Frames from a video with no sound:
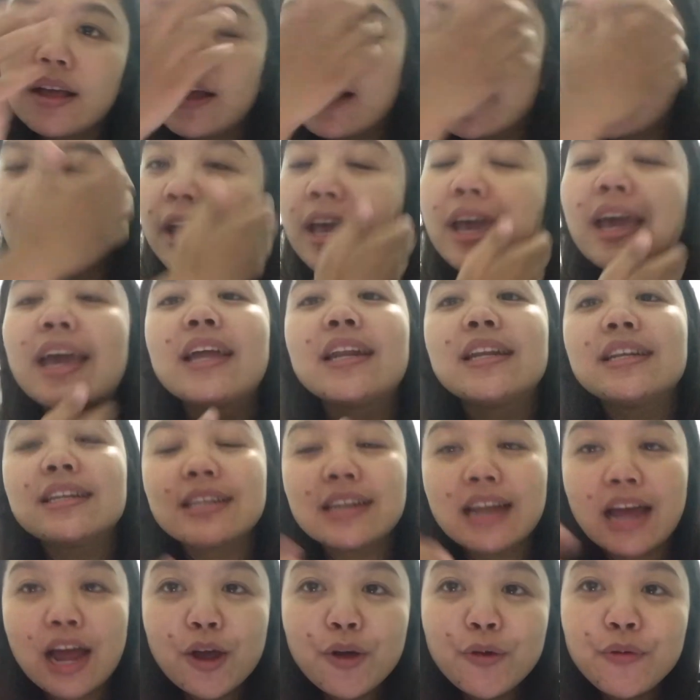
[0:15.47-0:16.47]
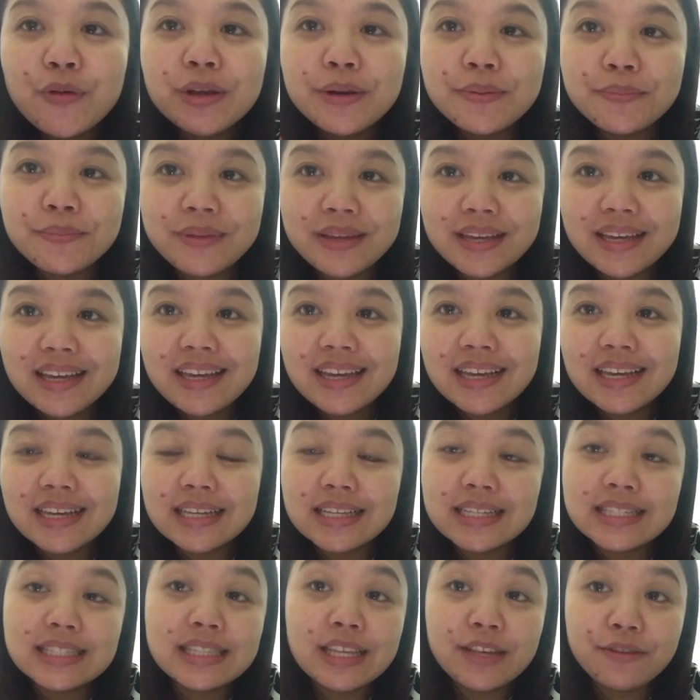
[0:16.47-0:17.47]
And now with me,
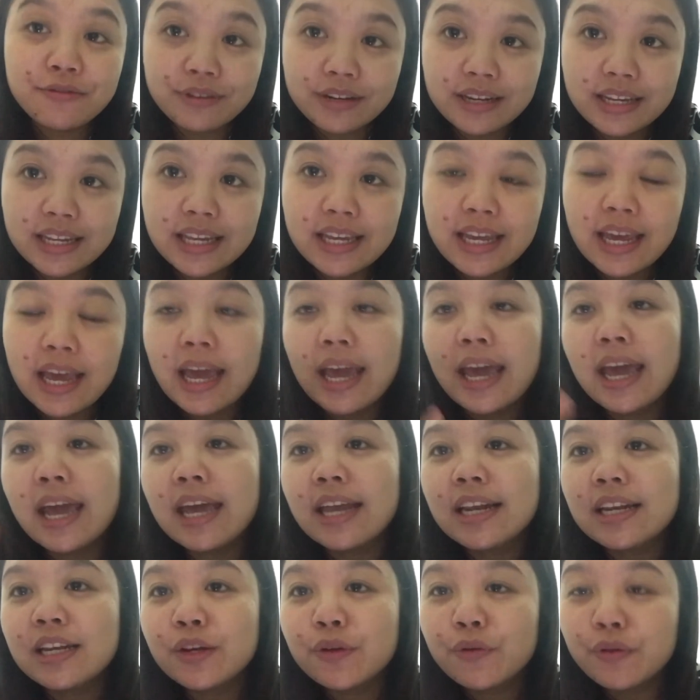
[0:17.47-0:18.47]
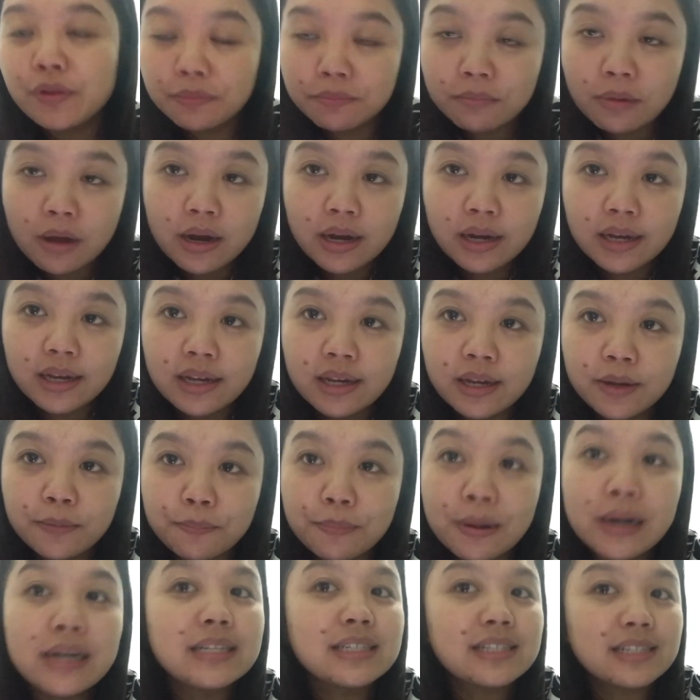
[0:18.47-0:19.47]
Stephanie, and with my
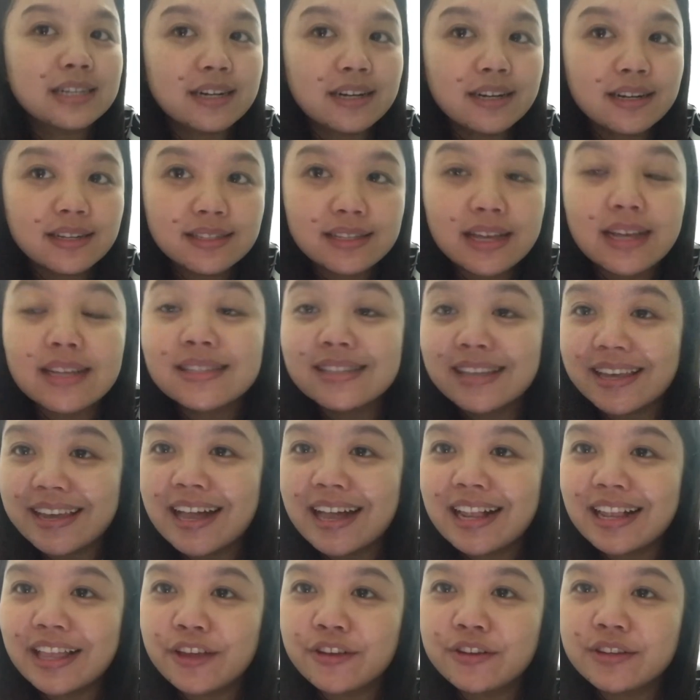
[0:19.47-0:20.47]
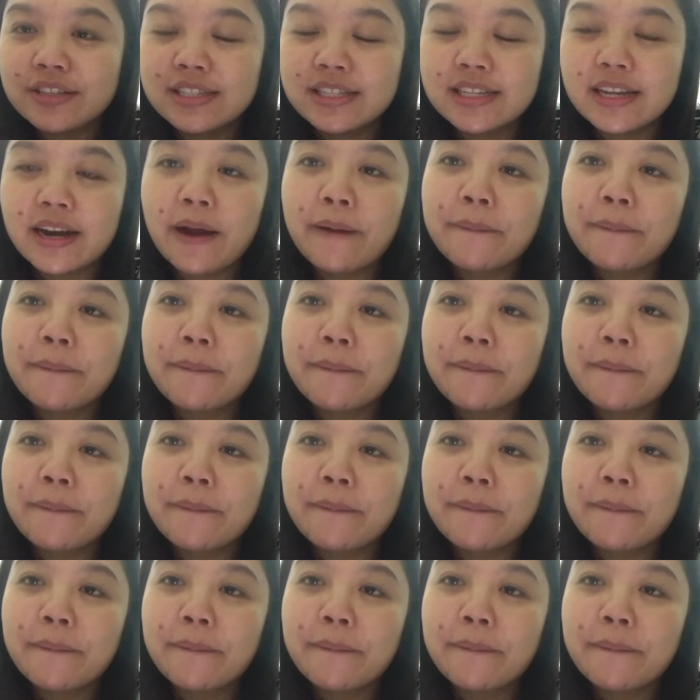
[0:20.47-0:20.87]
partner, Sakseka Lianzira.